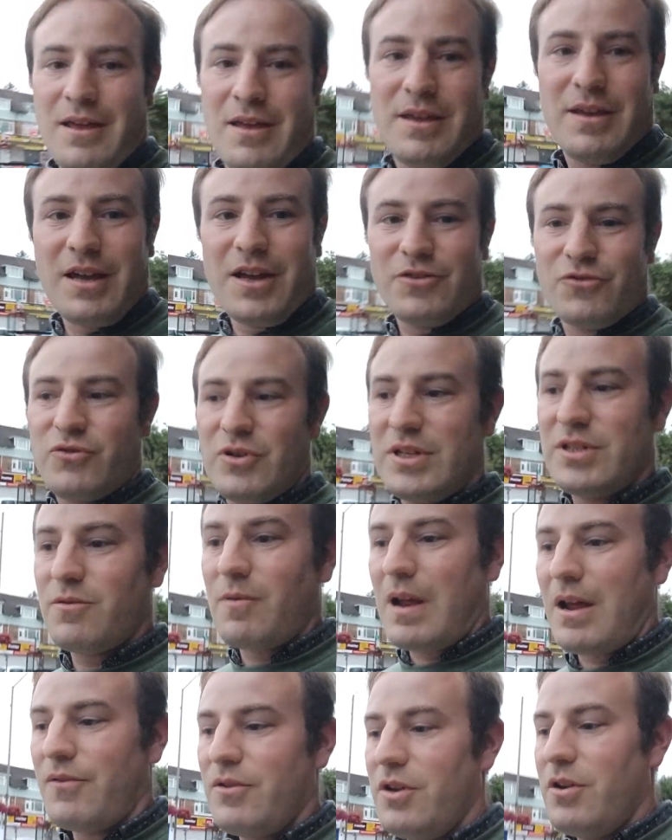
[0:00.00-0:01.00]
countries
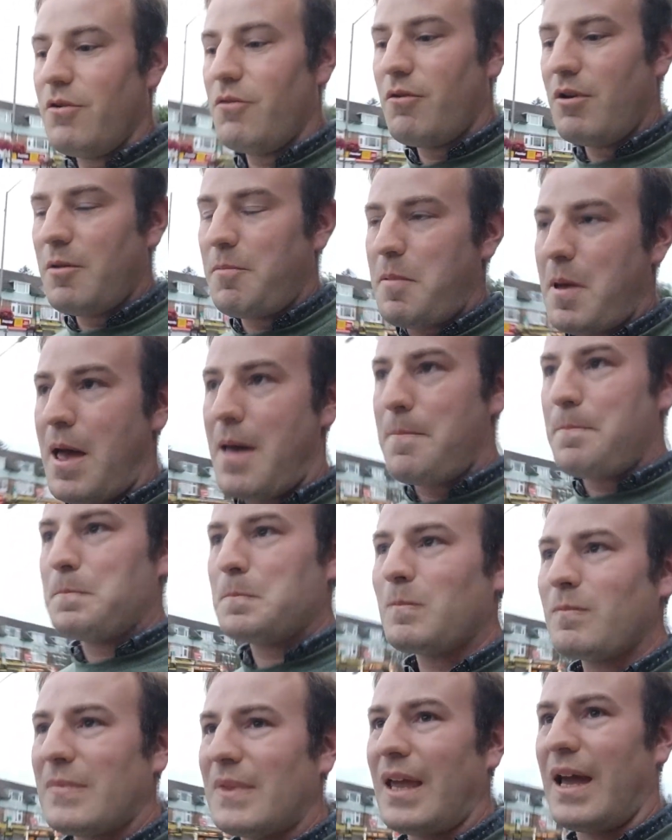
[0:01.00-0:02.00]
around Europe. Um,
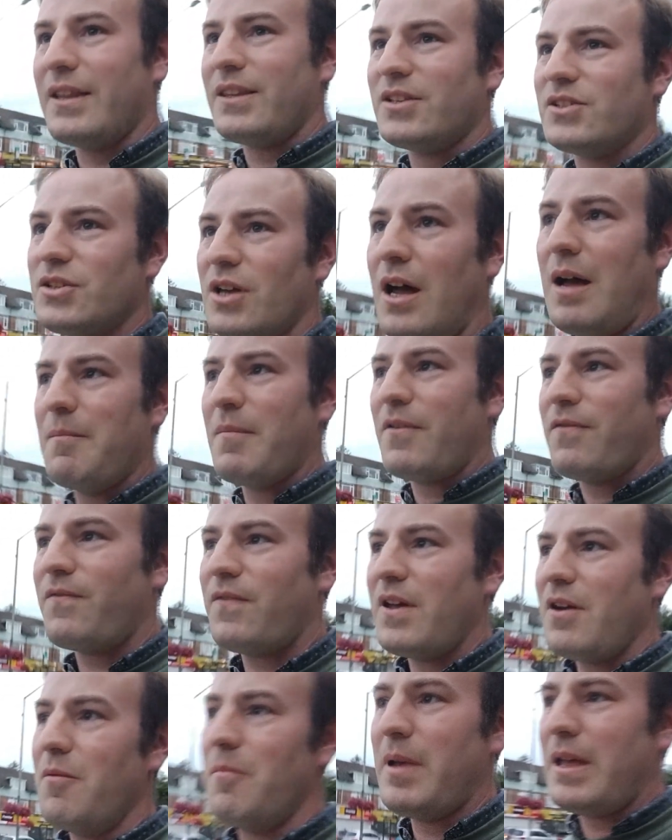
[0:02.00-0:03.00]
at the time of
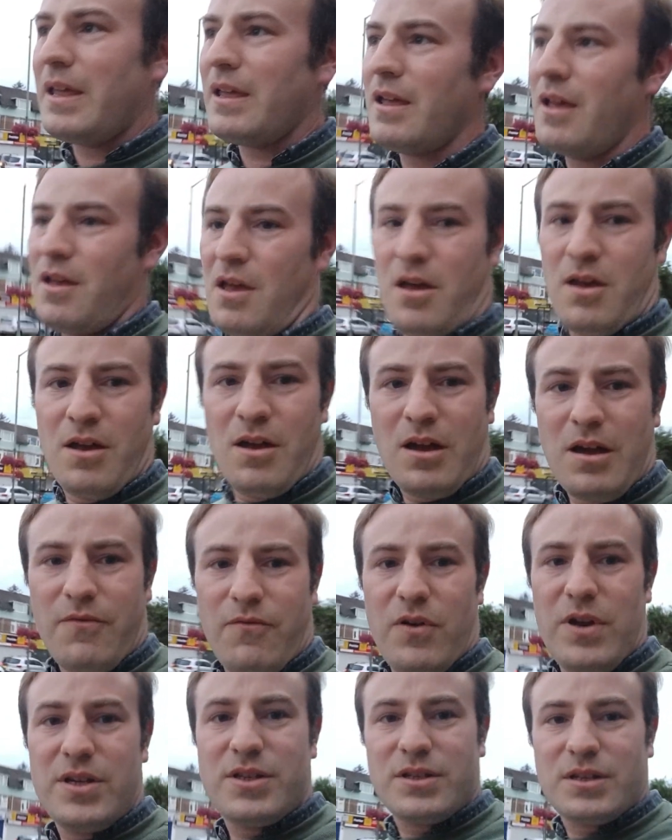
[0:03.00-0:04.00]
filming, I've
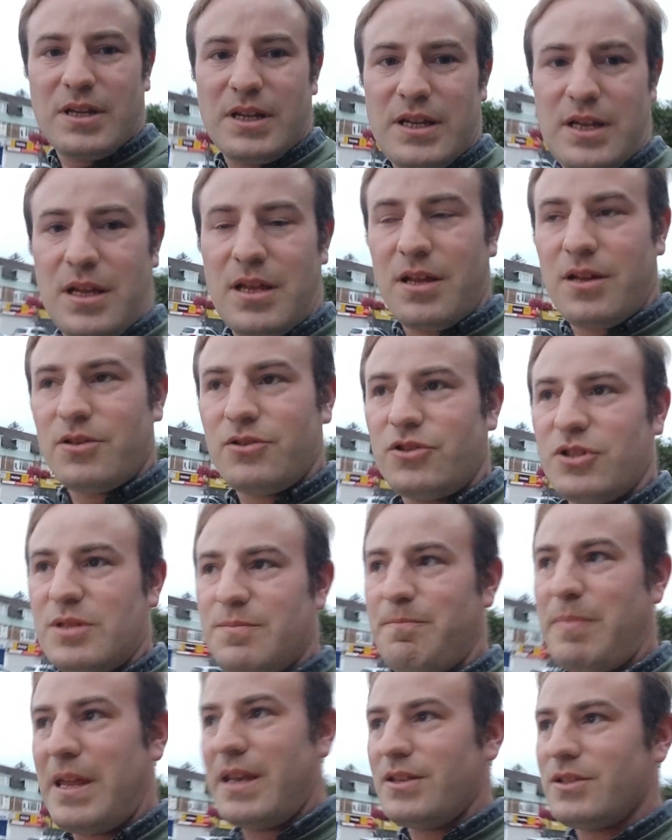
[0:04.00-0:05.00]
recently just
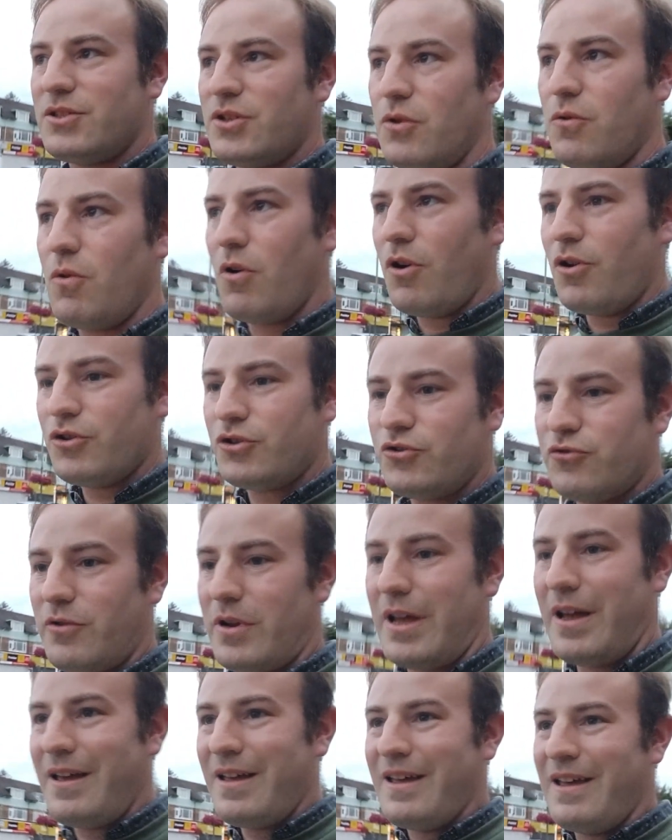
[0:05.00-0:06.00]
been to
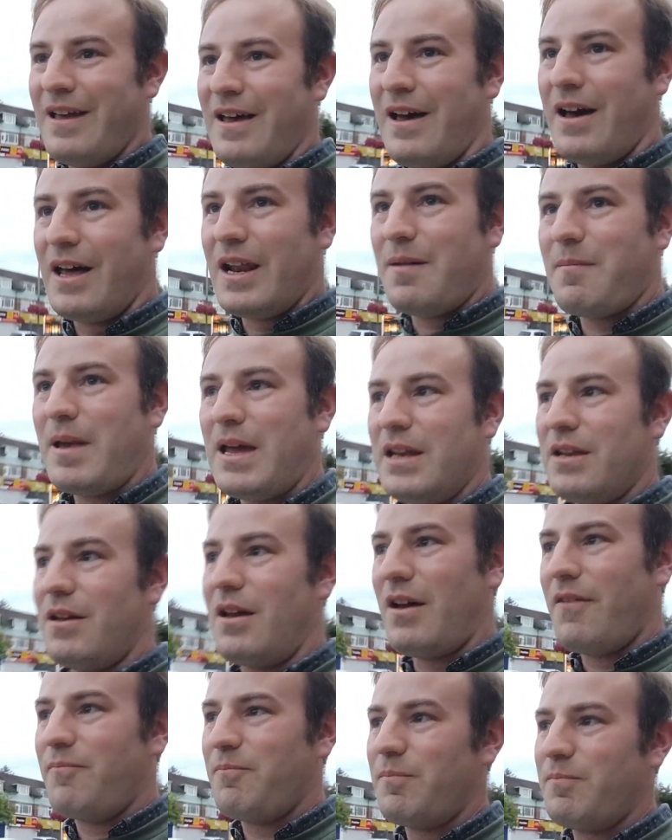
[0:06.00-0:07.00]
Austria and I made a,
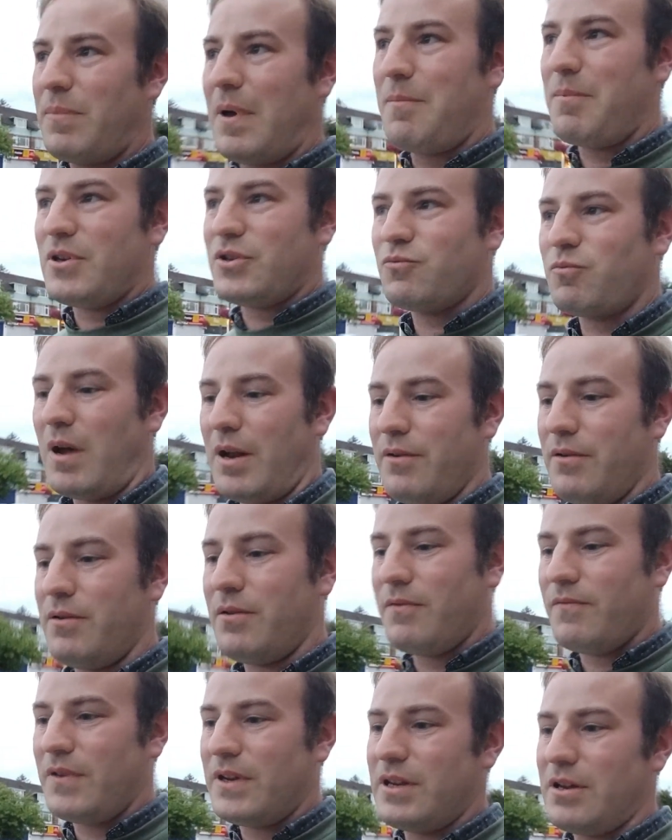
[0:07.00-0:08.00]
I've published one
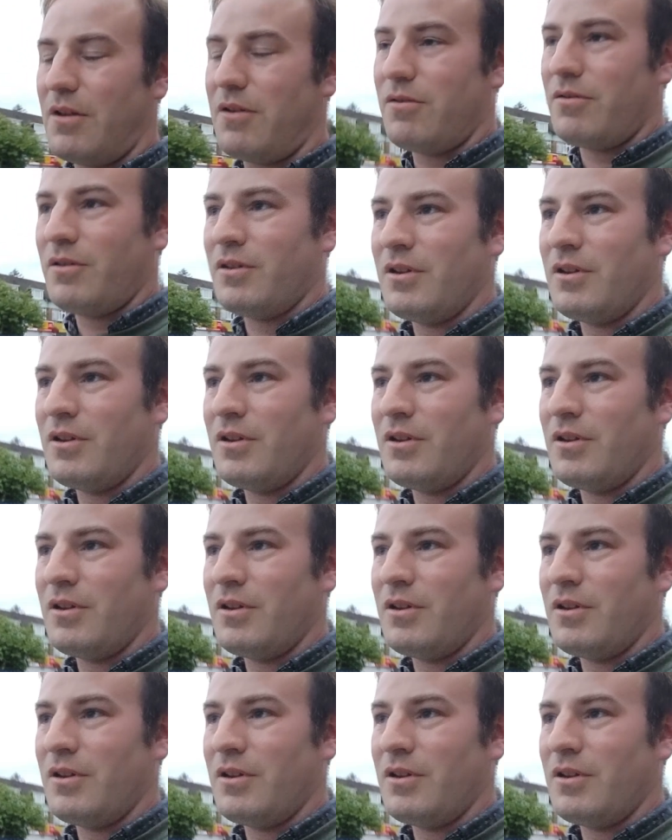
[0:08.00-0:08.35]
video